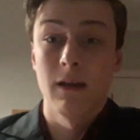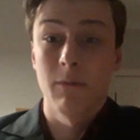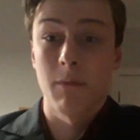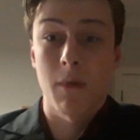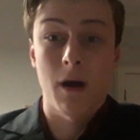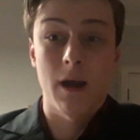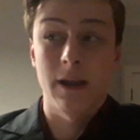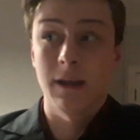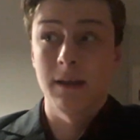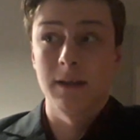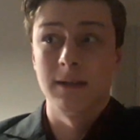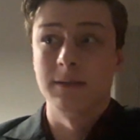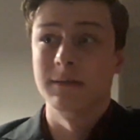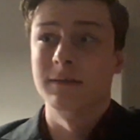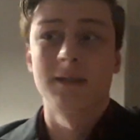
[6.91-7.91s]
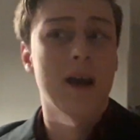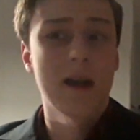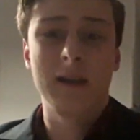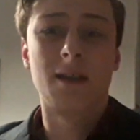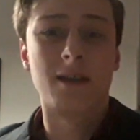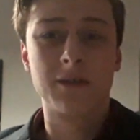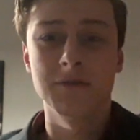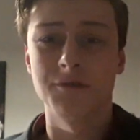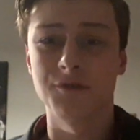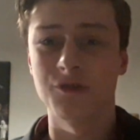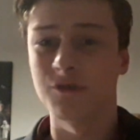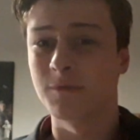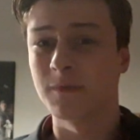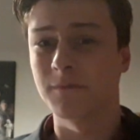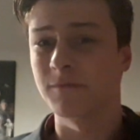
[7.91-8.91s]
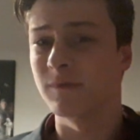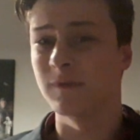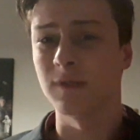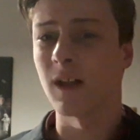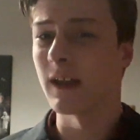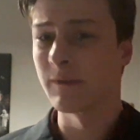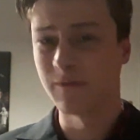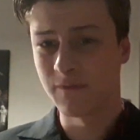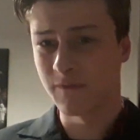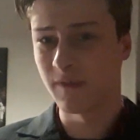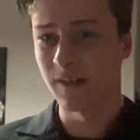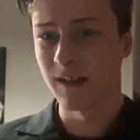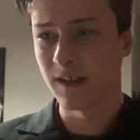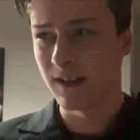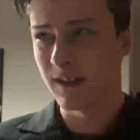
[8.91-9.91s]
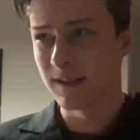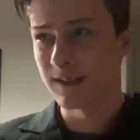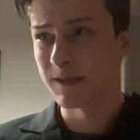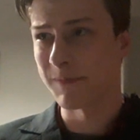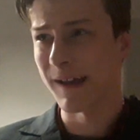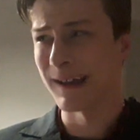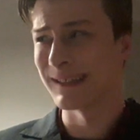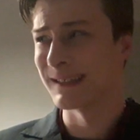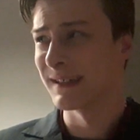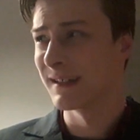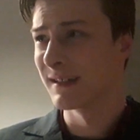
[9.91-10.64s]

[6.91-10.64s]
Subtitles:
my entire YouTube life span,